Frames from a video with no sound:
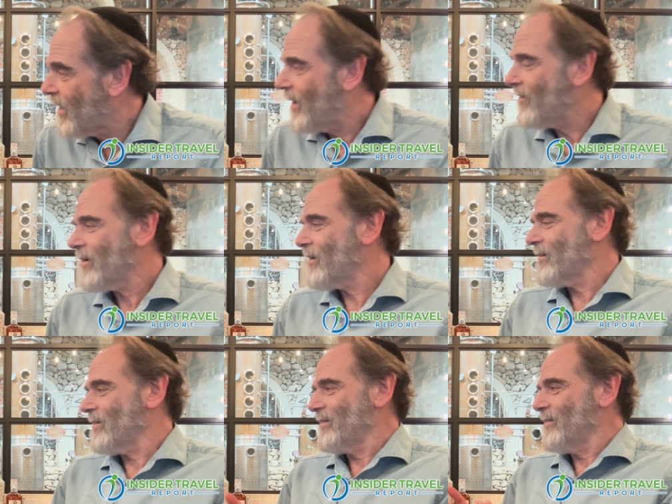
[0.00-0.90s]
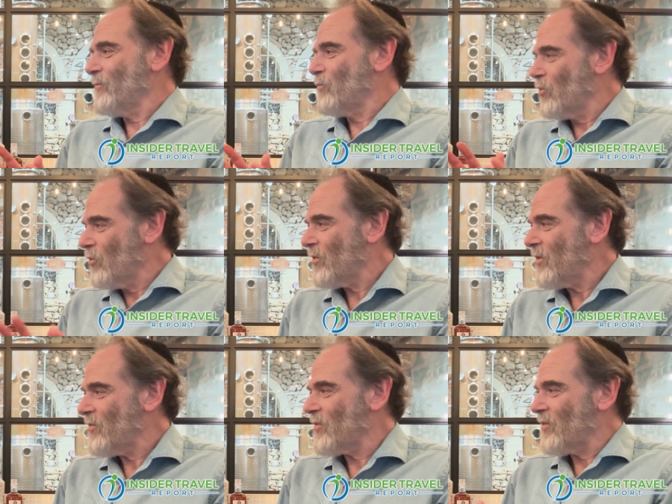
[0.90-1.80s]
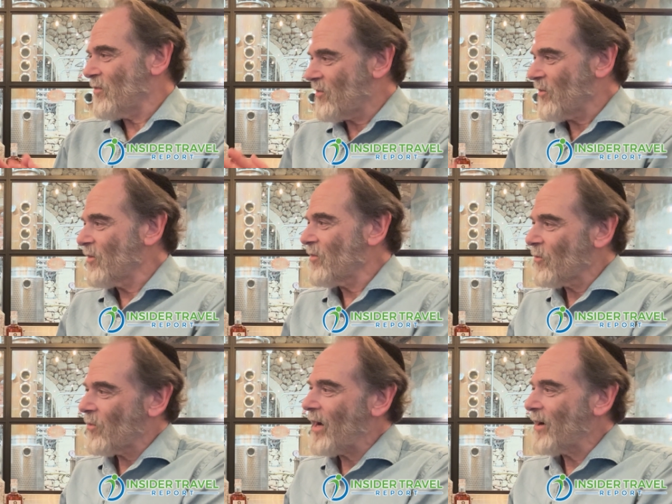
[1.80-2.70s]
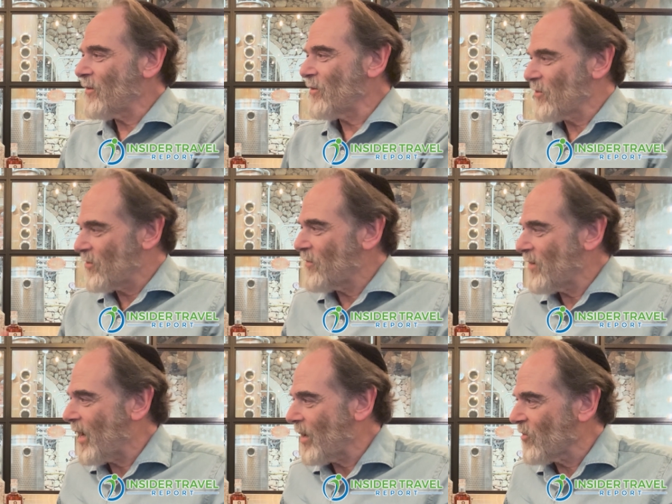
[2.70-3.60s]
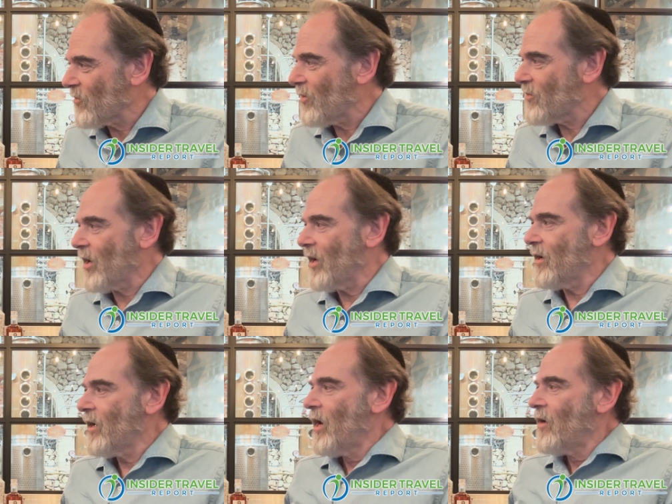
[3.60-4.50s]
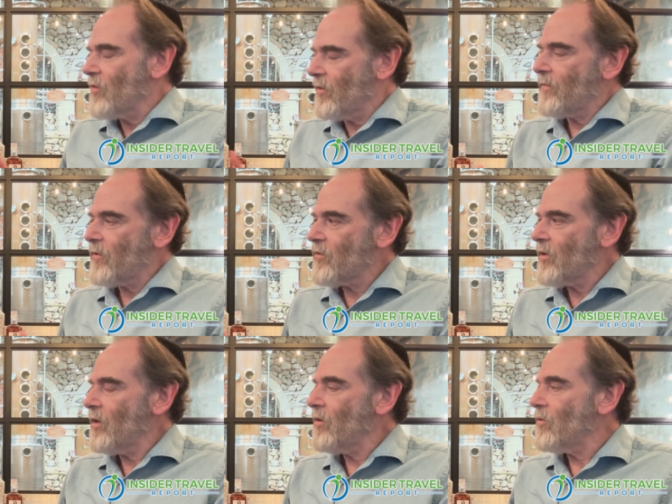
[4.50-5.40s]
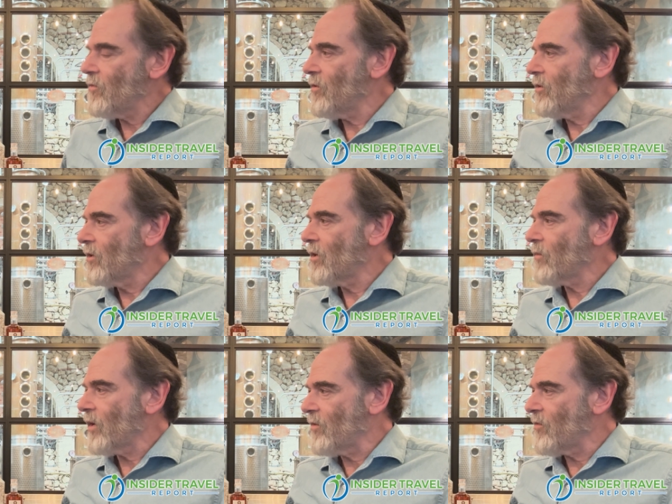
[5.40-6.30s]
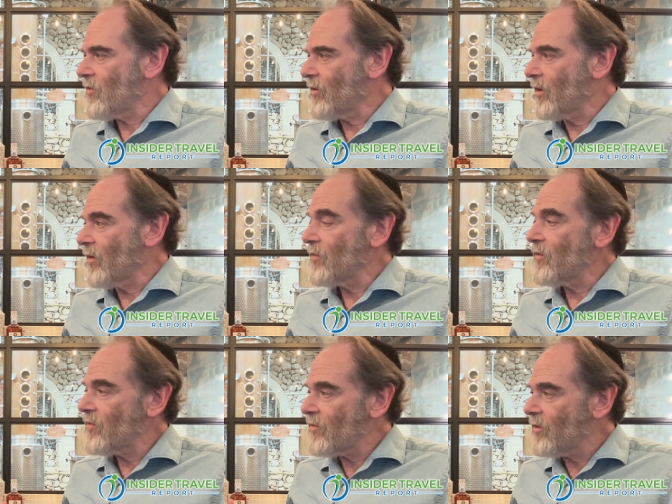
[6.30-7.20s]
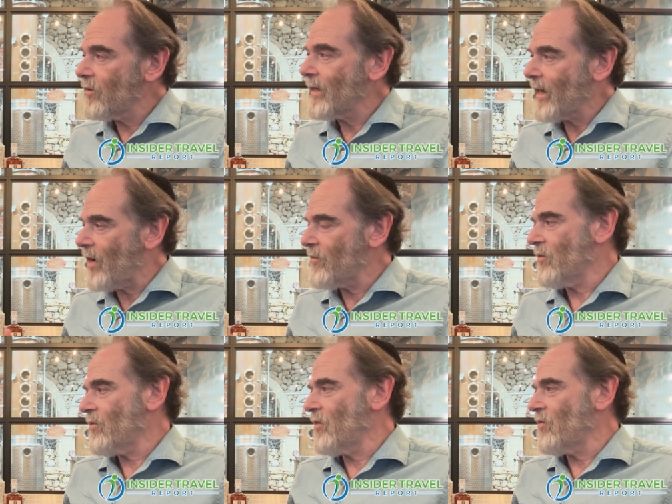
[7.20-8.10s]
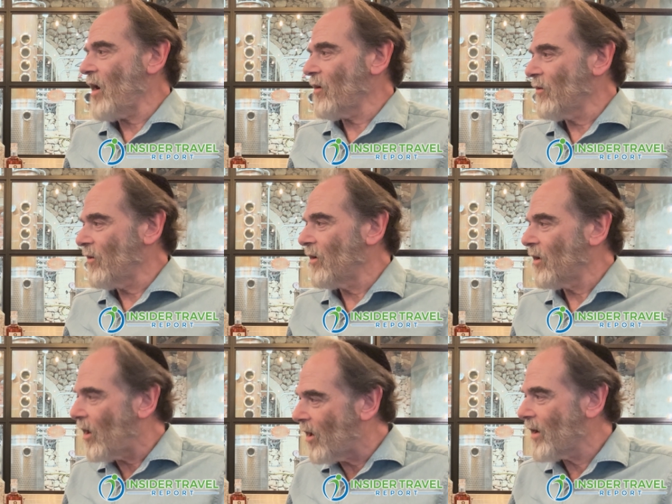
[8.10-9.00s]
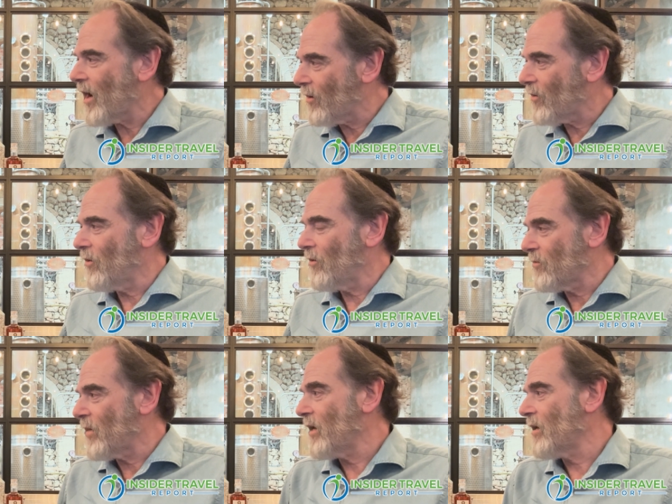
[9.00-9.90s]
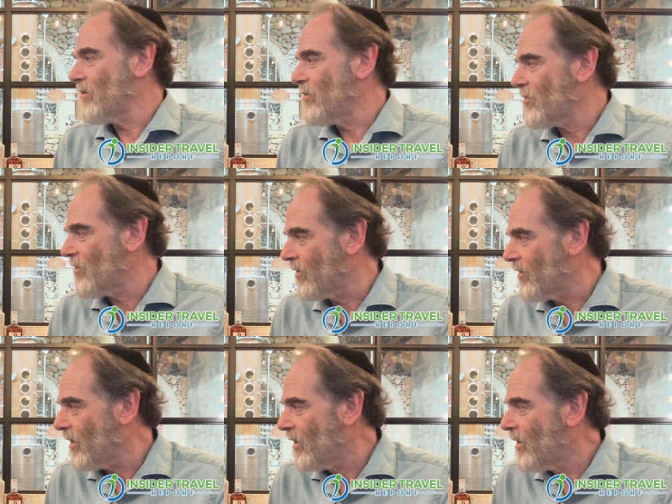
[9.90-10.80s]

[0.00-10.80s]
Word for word: They're like, uh, breweries and distilleries and wineries are different animals altogether. So the first thing you do is you learn what a distillery is. A distillery concentrates alcohol. Hard alcohol is made in a distillery.